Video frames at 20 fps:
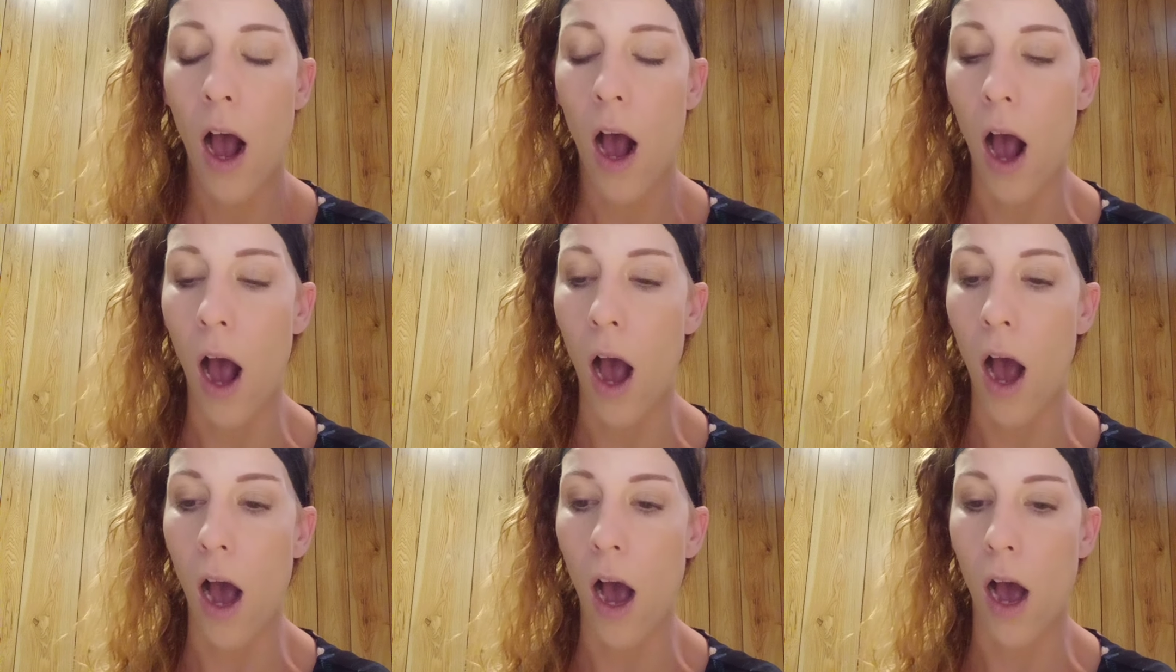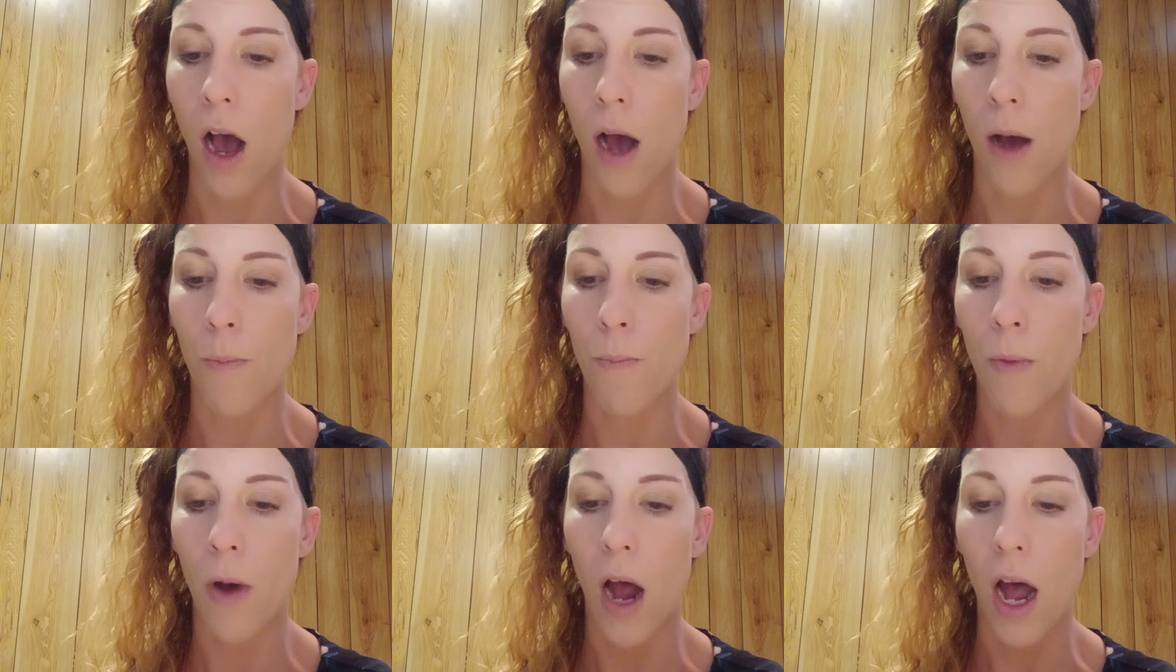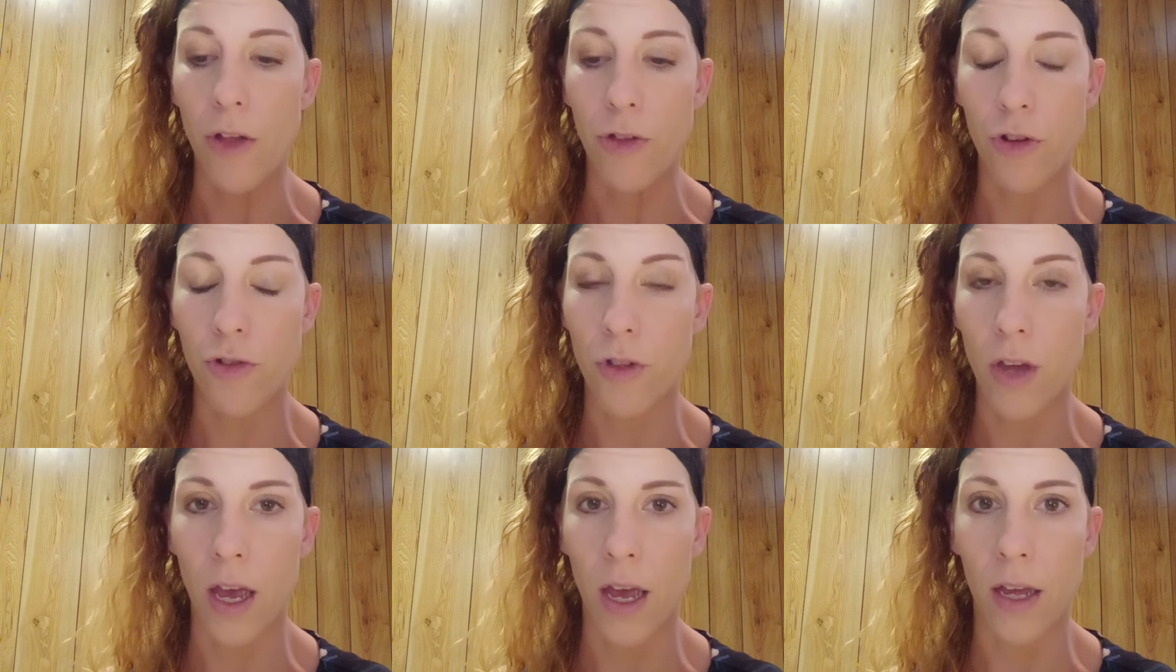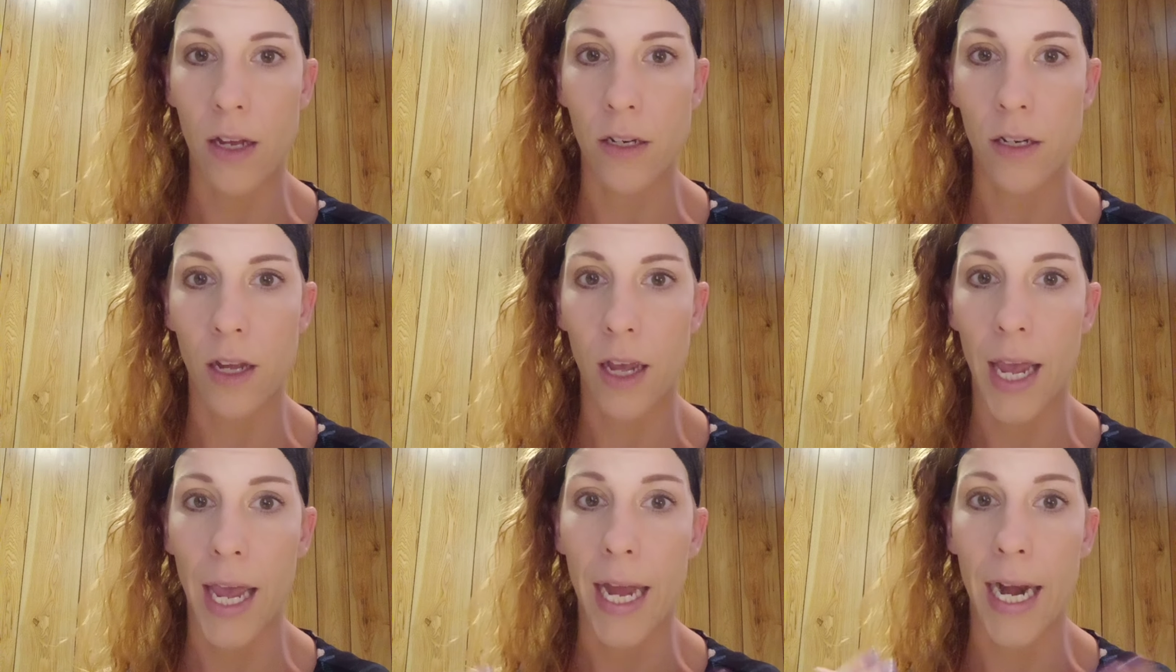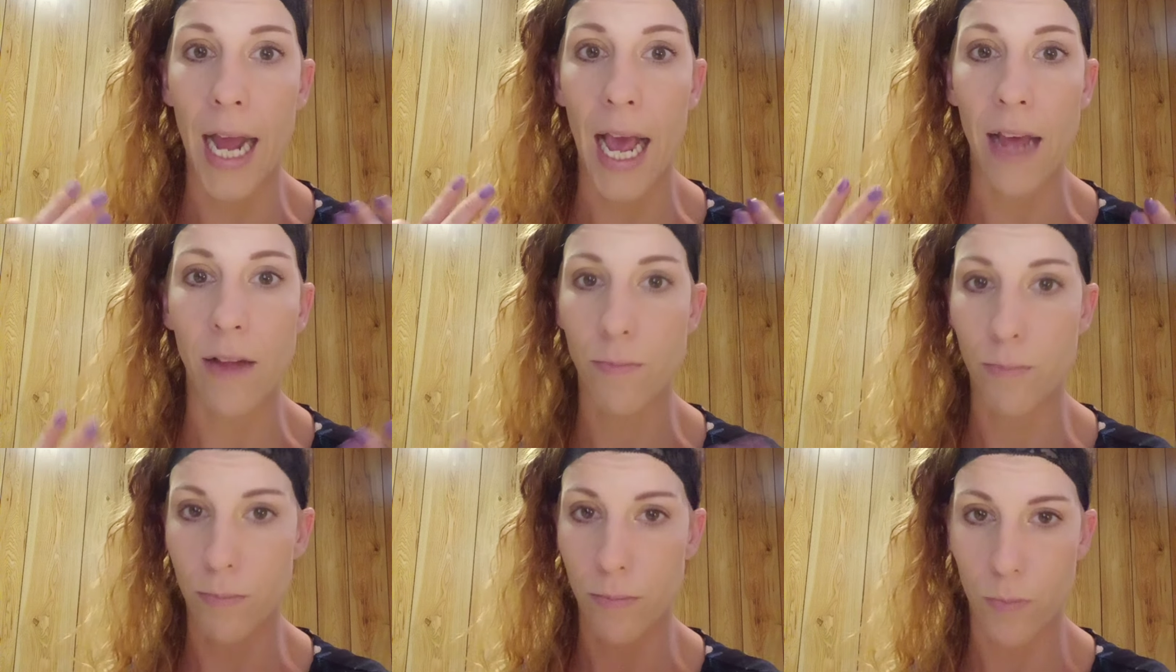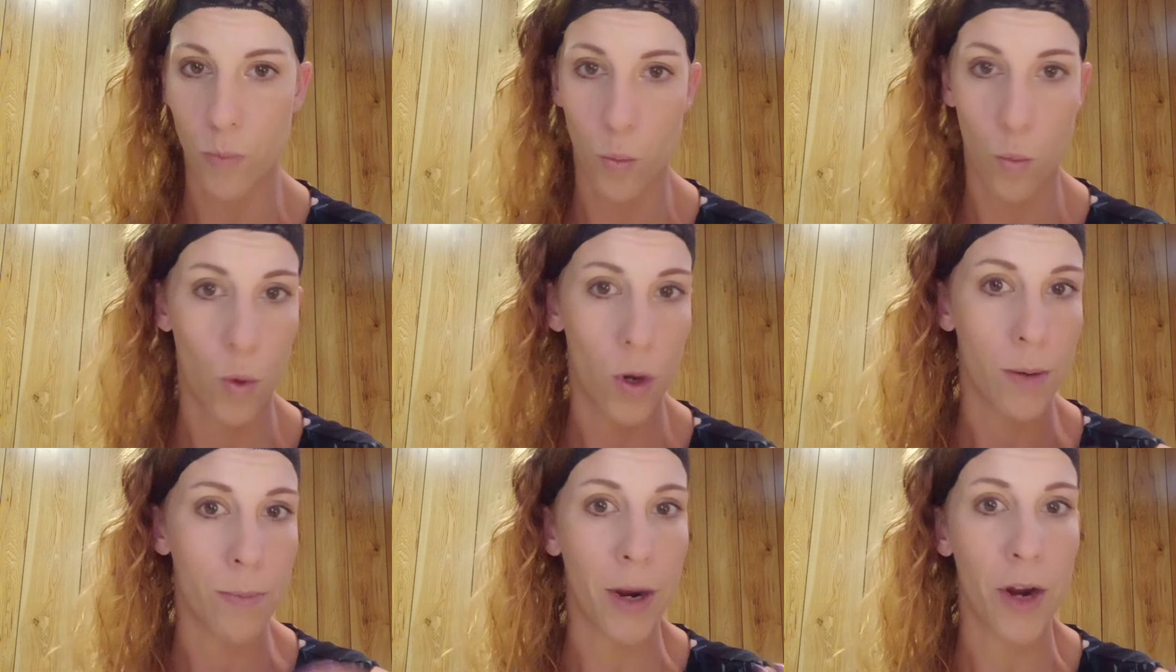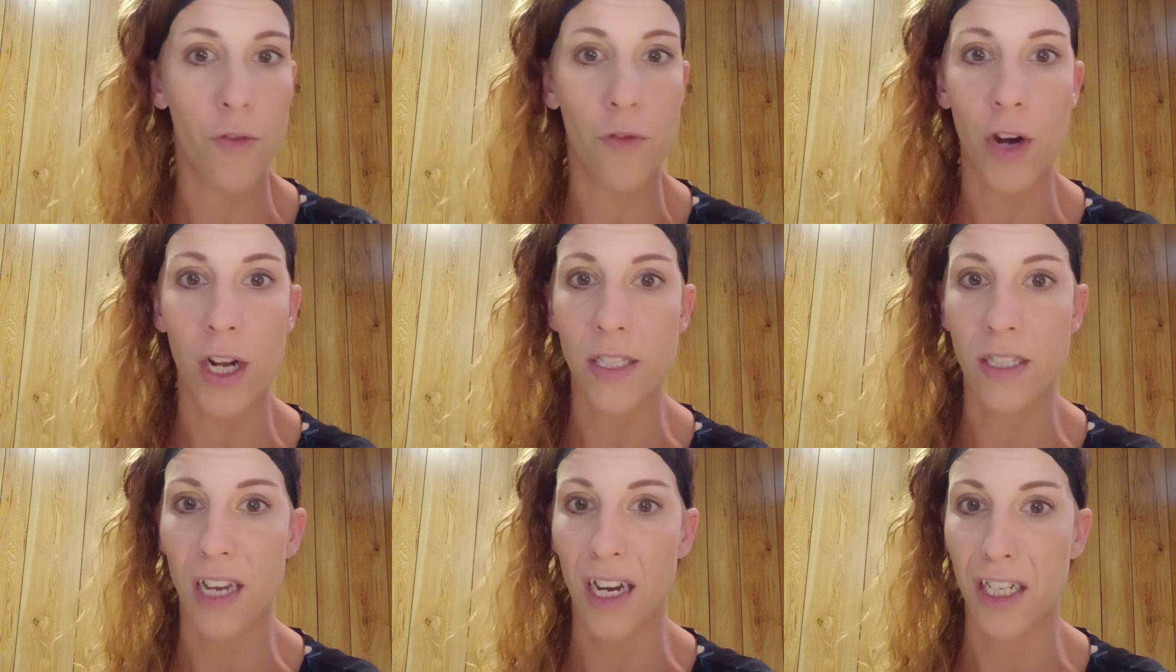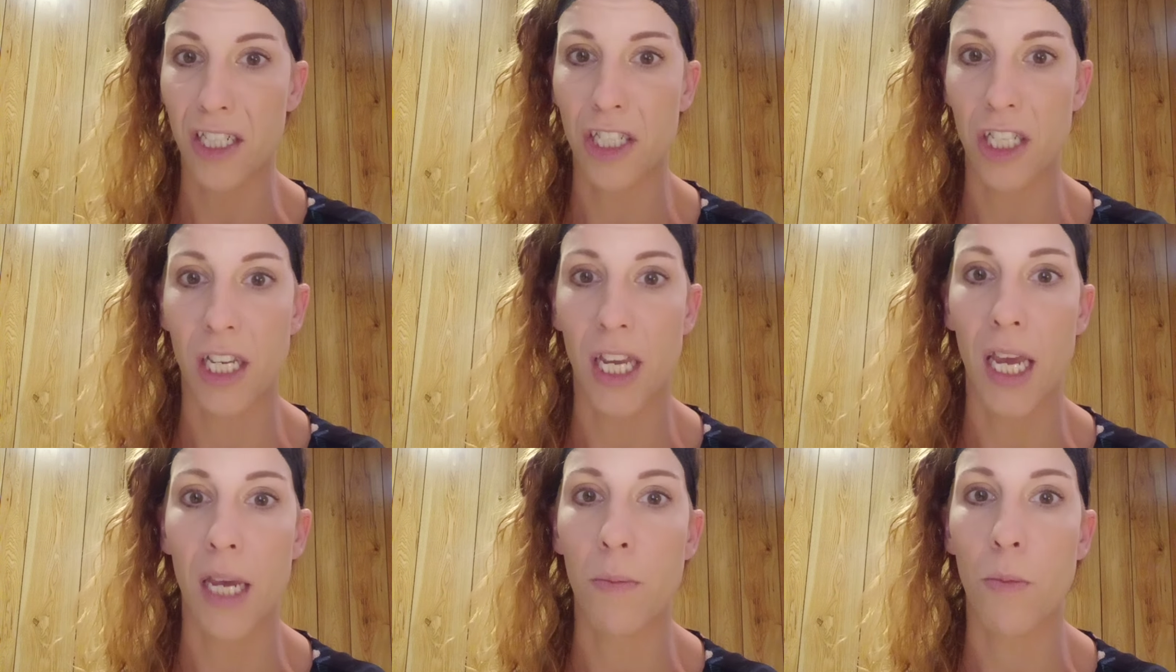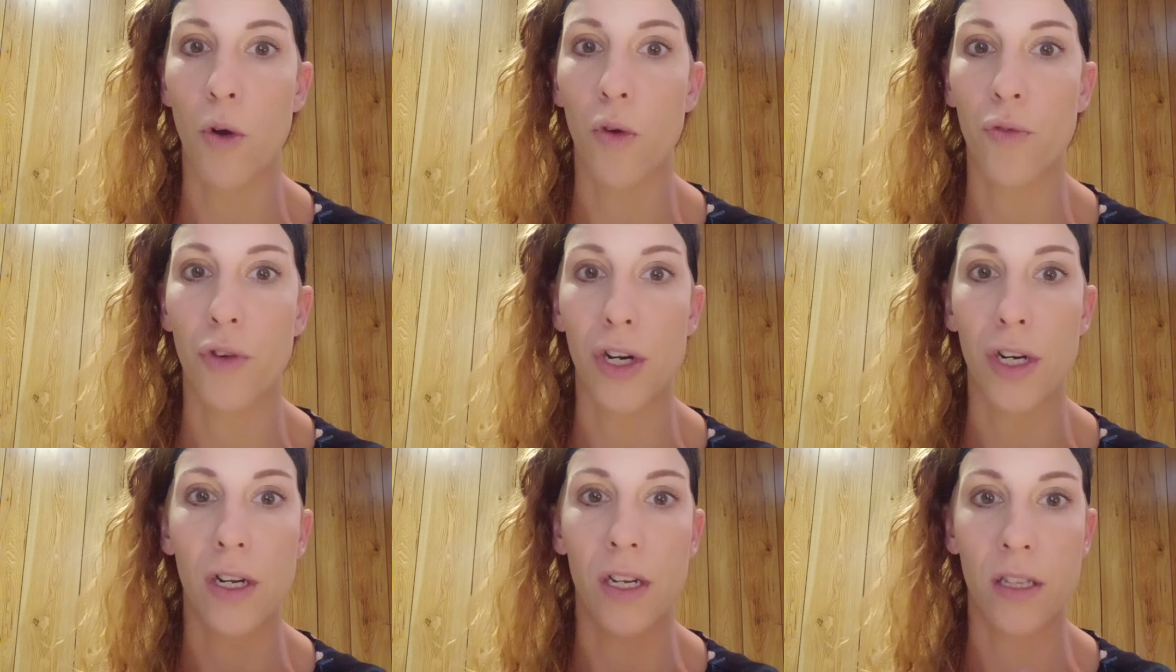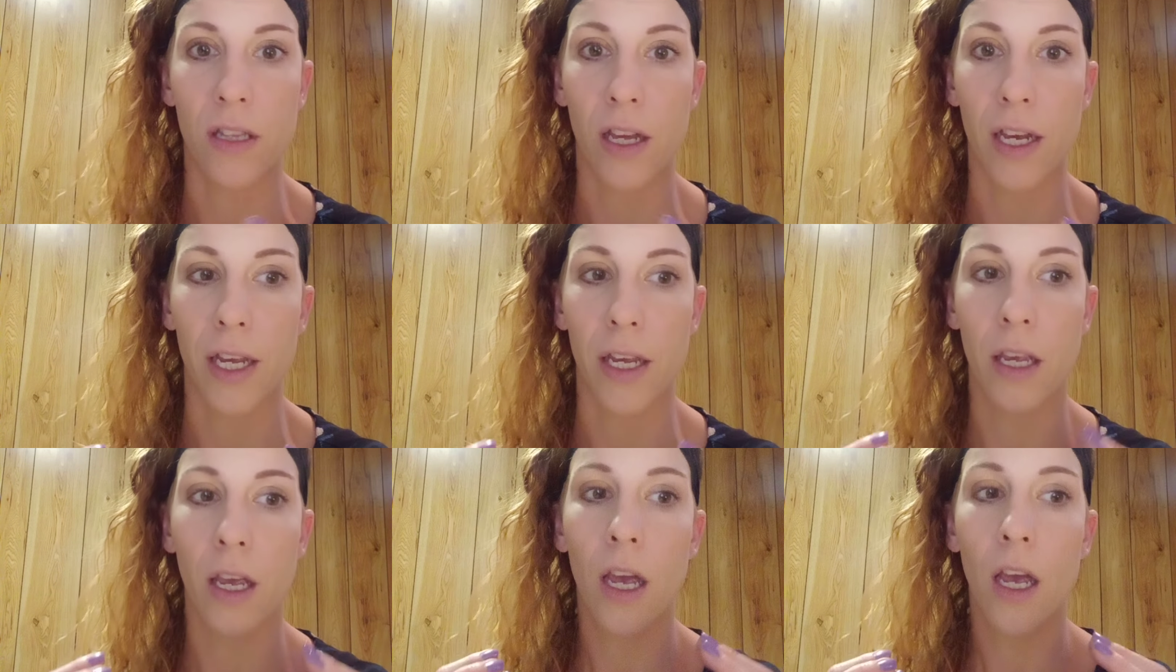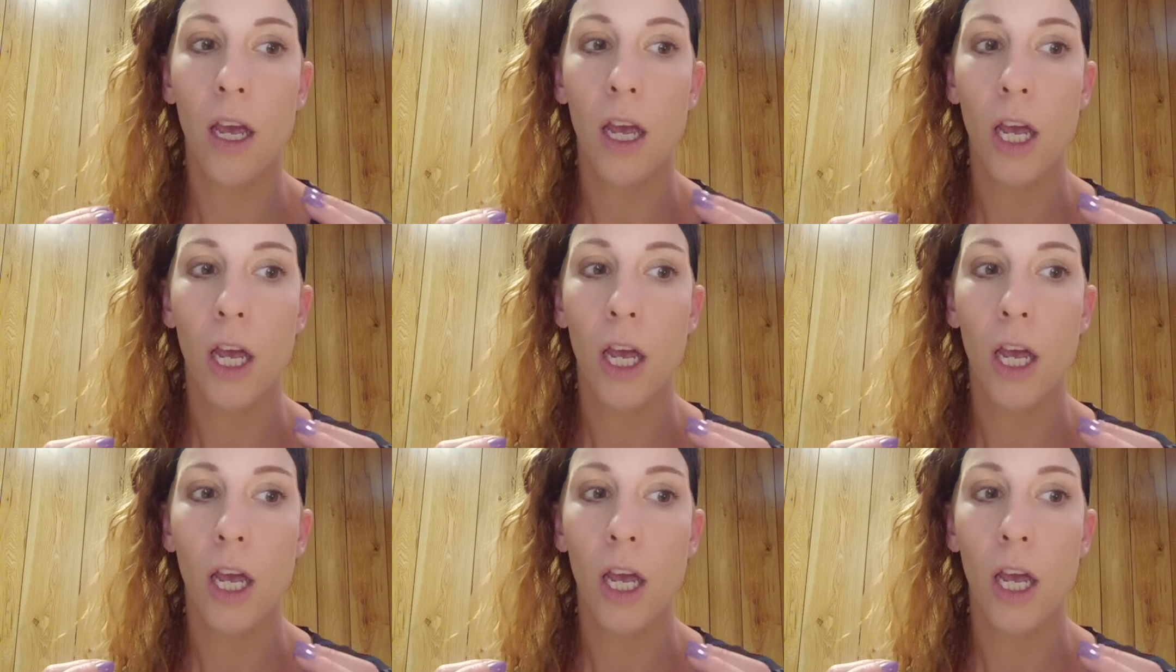Other than, and one of my friends actually came over and like